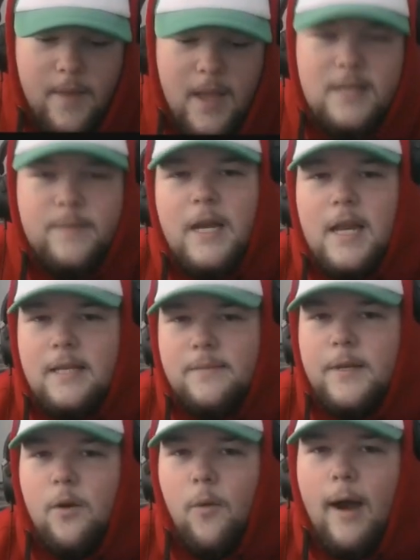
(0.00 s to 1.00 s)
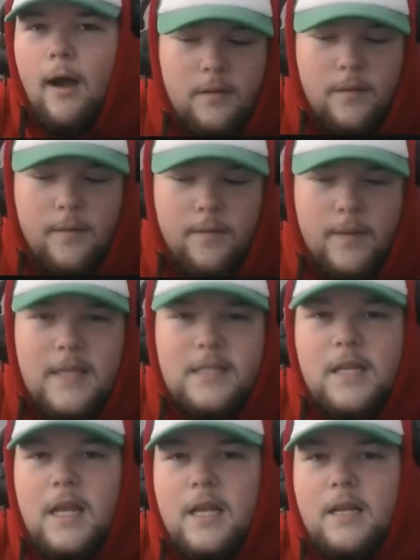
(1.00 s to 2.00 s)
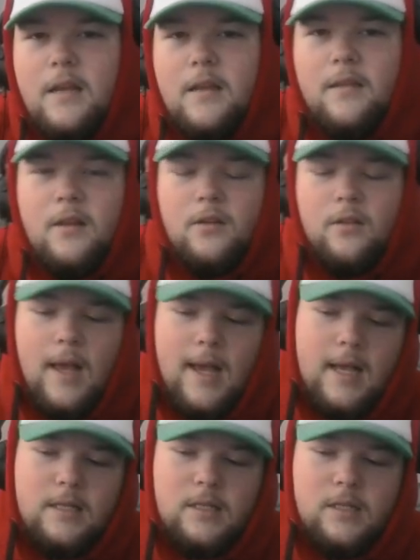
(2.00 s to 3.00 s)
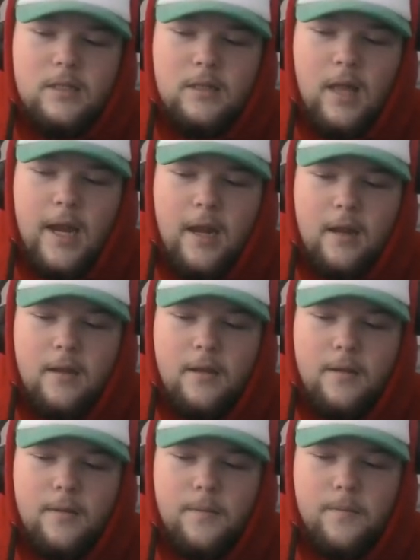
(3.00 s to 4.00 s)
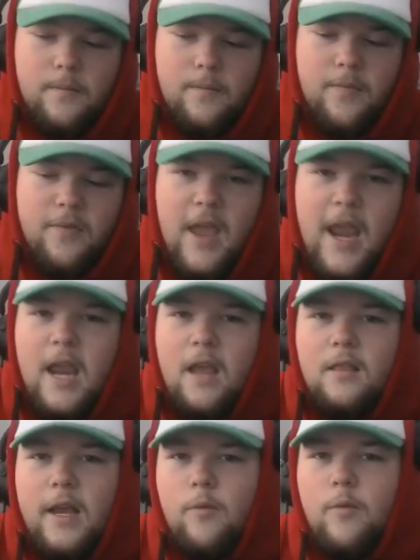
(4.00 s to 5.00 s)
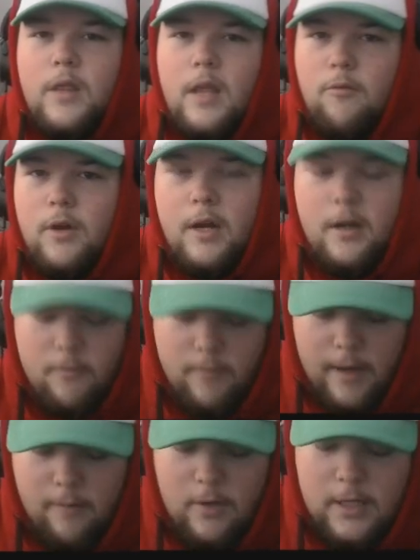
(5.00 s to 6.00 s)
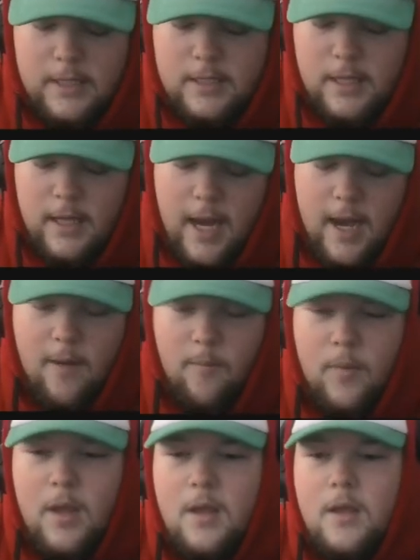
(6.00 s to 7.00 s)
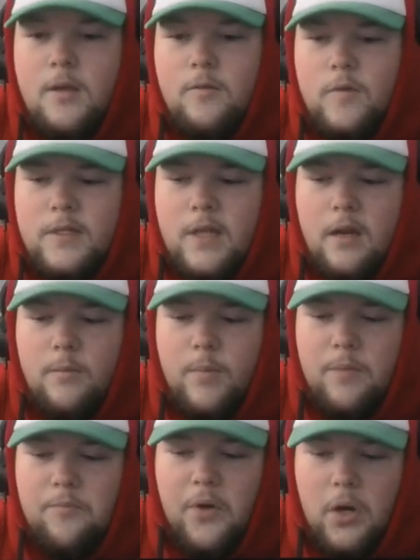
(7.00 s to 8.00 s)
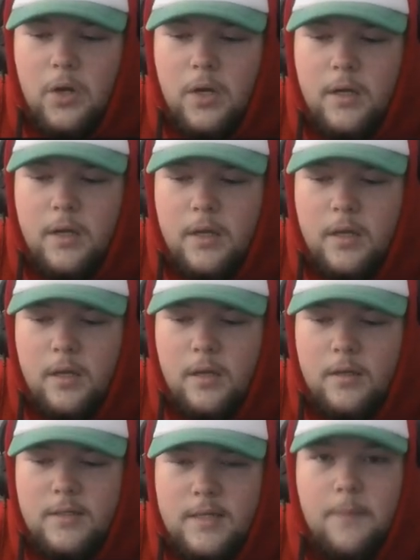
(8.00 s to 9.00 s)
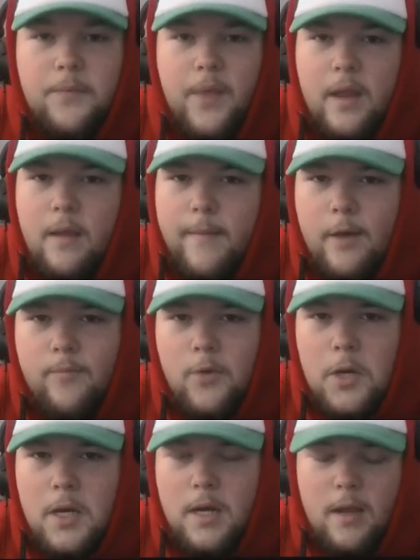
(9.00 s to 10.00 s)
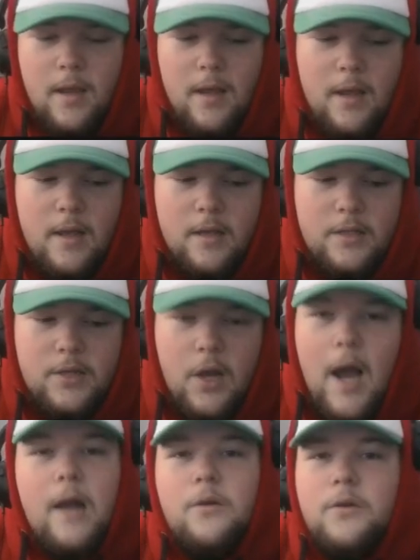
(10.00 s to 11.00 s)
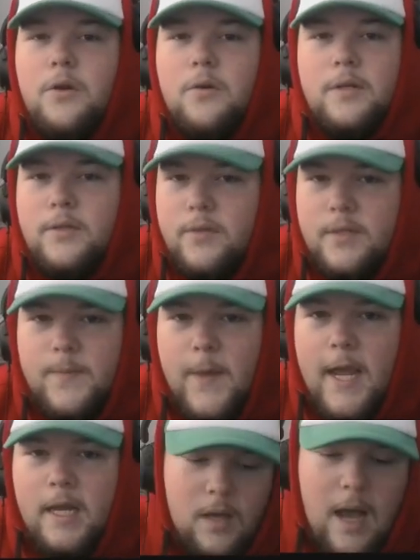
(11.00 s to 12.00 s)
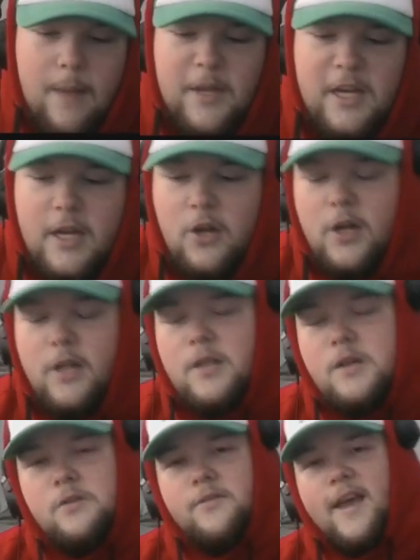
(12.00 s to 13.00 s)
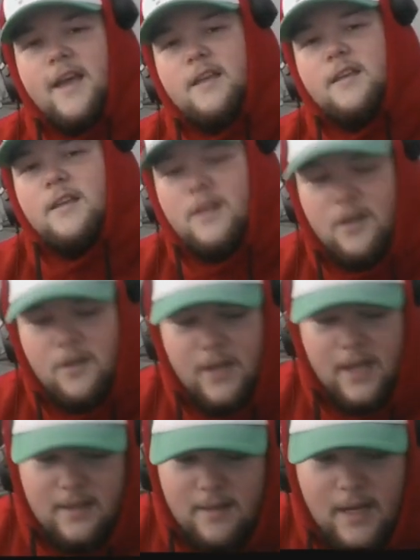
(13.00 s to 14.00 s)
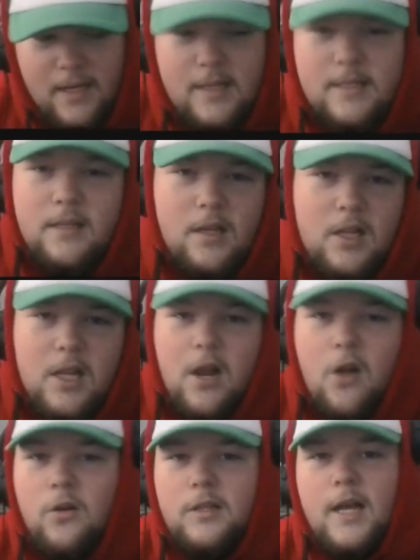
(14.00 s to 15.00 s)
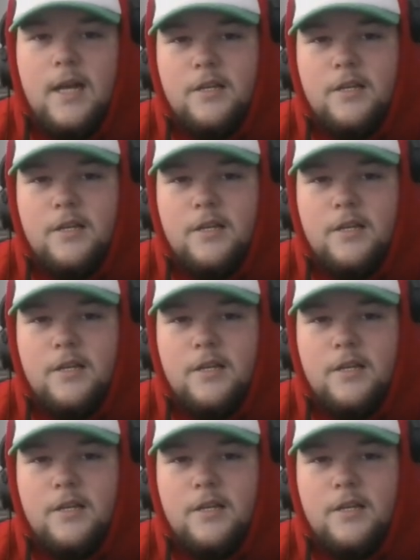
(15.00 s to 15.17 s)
it's been it's been a while. They said their last like thing, like when they were gonna re-release the game, was gonna be Park, something about Park. So I don't know what to expect. I've been hearing though that you know it it doesn't look like a whole lot of